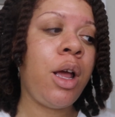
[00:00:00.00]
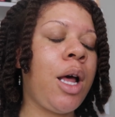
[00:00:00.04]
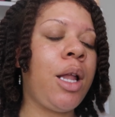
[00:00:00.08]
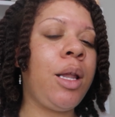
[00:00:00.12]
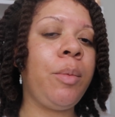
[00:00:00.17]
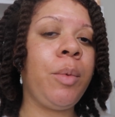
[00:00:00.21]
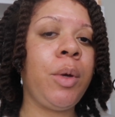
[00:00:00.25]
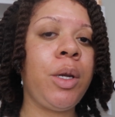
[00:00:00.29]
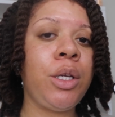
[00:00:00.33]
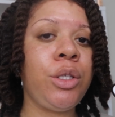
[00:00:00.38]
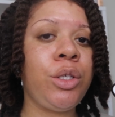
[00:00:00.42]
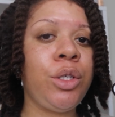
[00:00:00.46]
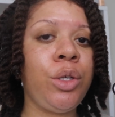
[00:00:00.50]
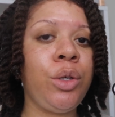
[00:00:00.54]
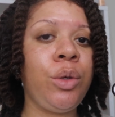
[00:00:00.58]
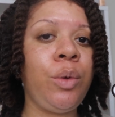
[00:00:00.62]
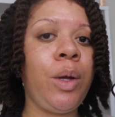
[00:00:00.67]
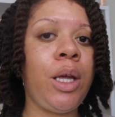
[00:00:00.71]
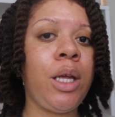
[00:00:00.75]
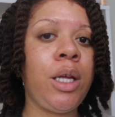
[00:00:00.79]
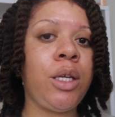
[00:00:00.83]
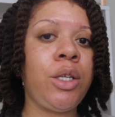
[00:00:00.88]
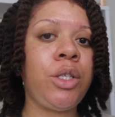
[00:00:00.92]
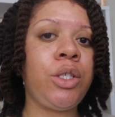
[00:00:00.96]
All I'm going to do
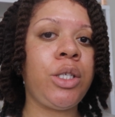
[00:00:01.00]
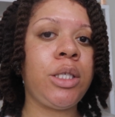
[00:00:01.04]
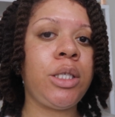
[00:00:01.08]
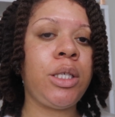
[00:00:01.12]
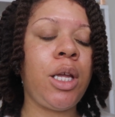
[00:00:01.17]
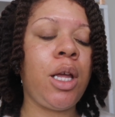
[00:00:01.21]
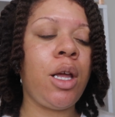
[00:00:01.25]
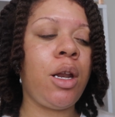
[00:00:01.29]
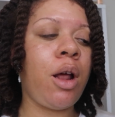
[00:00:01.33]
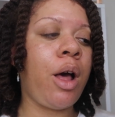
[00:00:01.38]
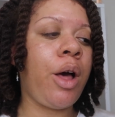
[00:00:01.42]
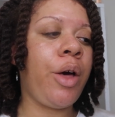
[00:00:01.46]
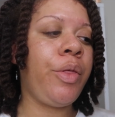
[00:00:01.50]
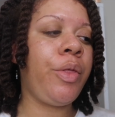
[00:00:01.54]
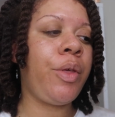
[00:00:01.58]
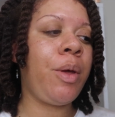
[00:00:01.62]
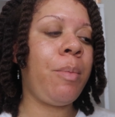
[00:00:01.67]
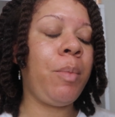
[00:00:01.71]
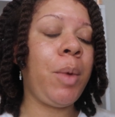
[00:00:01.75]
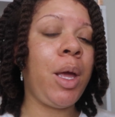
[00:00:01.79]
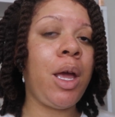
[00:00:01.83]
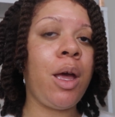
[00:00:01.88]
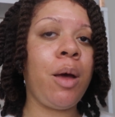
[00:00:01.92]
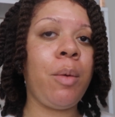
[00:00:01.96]
is just get all
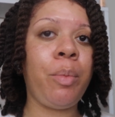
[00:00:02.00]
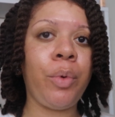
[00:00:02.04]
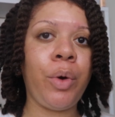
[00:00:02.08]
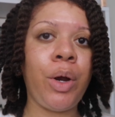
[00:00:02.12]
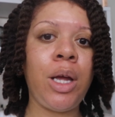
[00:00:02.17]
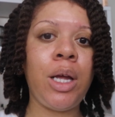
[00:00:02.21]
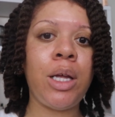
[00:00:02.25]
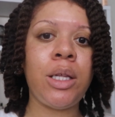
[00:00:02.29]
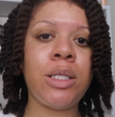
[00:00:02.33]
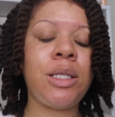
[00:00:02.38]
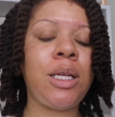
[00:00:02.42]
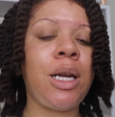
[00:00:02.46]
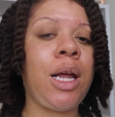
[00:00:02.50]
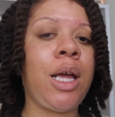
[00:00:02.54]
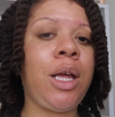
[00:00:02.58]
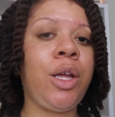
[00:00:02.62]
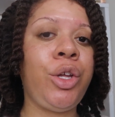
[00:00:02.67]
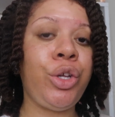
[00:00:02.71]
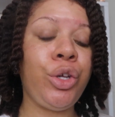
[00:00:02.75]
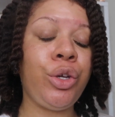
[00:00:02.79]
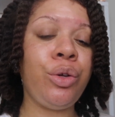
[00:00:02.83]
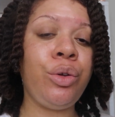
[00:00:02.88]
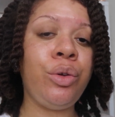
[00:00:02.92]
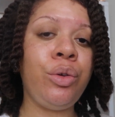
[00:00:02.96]
the makeup brands that I
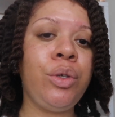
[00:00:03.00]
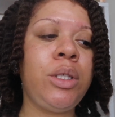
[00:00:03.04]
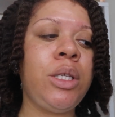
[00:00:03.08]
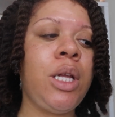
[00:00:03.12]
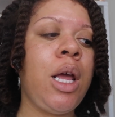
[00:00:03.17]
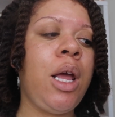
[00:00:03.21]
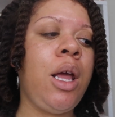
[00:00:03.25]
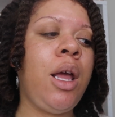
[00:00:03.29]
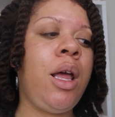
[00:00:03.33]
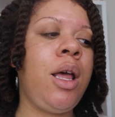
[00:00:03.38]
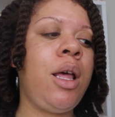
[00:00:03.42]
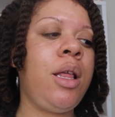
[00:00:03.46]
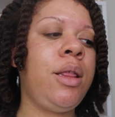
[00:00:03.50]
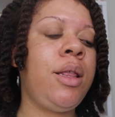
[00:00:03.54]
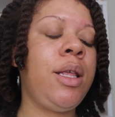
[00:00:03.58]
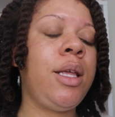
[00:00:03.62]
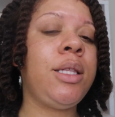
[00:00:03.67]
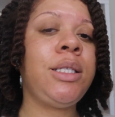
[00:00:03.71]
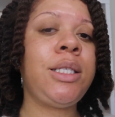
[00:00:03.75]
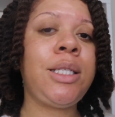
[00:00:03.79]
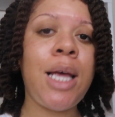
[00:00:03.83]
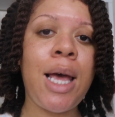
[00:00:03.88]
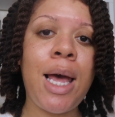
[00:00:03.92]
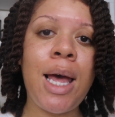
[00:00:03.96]
used, and
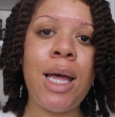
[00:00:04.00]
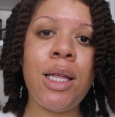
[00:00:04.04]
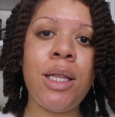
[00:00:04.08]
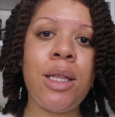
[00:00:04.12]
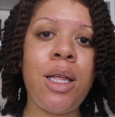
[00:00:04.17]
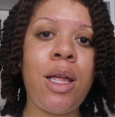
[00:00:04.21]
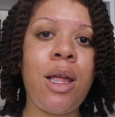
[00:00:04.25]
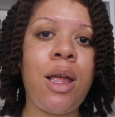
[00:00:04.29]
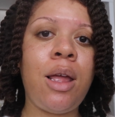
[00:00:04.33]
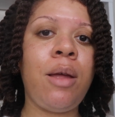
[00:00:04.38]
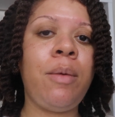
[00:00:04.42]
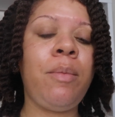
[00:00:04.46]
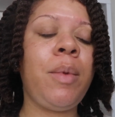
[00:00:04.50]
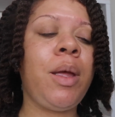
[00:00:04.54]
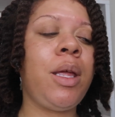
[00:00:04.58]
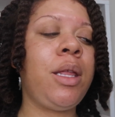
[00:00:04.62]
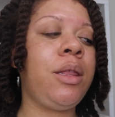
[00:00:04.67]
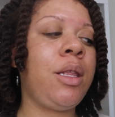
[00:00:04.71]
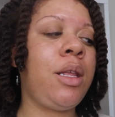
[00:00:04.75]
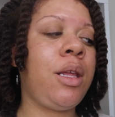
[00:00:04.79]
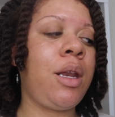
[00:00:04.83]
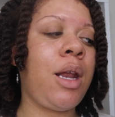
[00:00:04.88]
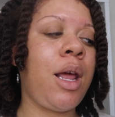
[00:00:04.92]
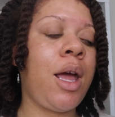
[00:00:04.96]
then tag them,
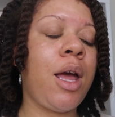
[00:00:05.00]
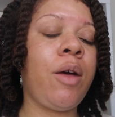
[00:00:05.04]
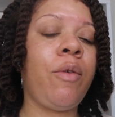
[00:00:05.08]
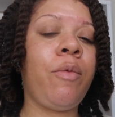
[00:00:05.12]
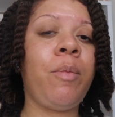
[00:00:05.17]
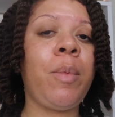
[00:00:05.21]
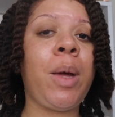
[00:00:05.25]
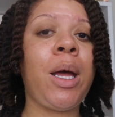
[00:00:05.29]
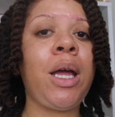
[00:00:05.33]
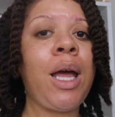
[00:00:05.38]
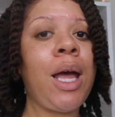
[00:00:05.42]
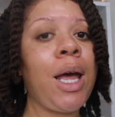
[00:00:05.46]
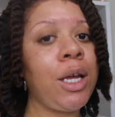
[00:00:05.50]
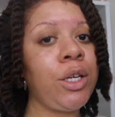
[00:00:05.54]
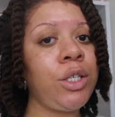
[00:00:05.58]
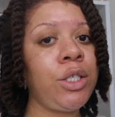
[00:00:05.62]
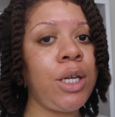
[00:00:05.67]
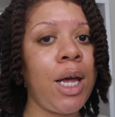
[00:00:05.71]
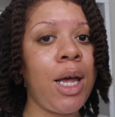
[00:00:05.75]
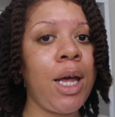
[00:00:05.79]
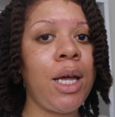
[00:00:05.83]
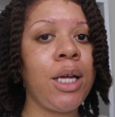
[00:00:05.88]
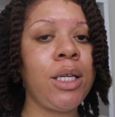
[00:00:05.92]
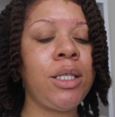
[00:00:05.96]
and then have my
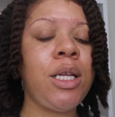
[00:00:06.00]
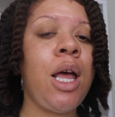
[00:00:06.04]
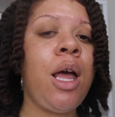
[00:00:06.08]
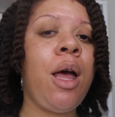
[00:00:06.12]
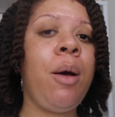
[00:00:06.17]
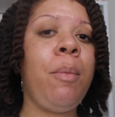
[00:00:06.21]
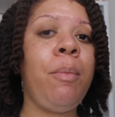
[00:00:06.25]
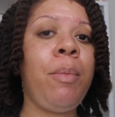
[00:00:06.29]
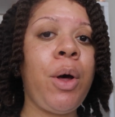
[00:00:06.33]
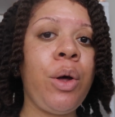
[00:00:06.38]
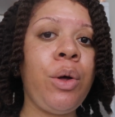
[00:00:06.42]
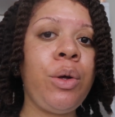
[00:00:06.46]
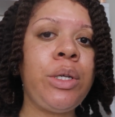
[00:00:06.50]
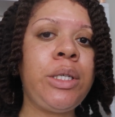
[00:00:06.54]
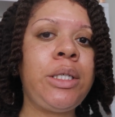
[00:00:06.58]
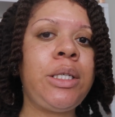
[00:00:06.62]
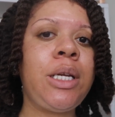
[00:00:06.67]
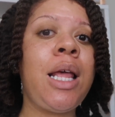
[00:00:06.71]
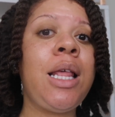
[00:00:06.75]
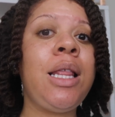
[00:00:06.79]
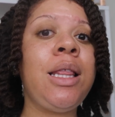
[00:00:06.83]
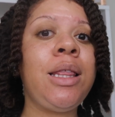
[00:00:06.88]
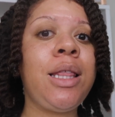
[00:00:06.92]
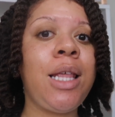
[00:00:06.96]
hashtags
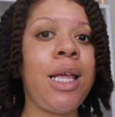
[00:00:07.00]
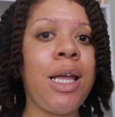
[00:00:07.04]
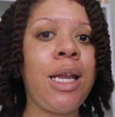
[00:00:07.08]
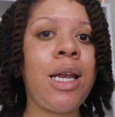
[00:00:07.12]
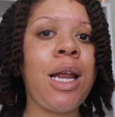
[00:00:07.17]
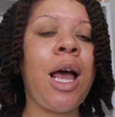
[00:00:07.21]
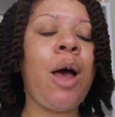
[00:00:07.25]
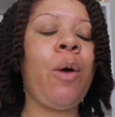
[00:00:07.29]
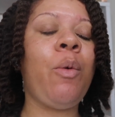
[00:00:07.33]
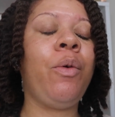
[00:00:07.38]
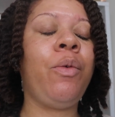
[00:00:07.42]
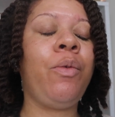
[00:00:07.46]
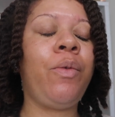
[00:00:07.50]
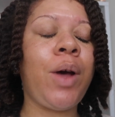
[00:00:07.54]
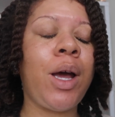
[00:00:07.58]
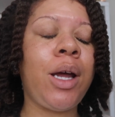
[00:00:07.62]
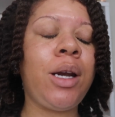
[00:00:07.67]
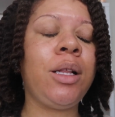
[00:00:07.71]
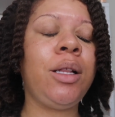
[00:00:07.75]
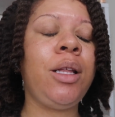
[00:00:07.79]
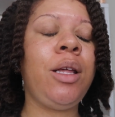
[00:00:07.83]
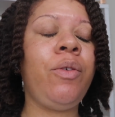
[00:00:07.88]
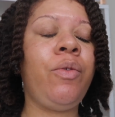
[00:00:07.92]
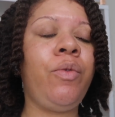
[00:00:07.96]
post, and then I will
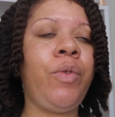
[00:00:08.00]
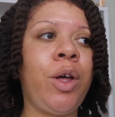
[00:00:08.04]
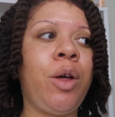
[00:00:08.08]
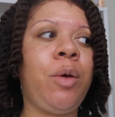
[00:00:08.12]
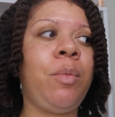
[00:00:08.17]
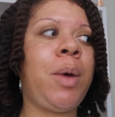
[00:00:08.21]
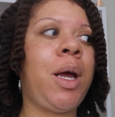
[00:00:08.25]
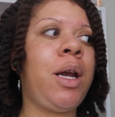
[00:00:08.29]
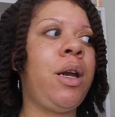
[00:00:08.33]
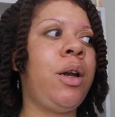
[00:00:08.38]
finally film.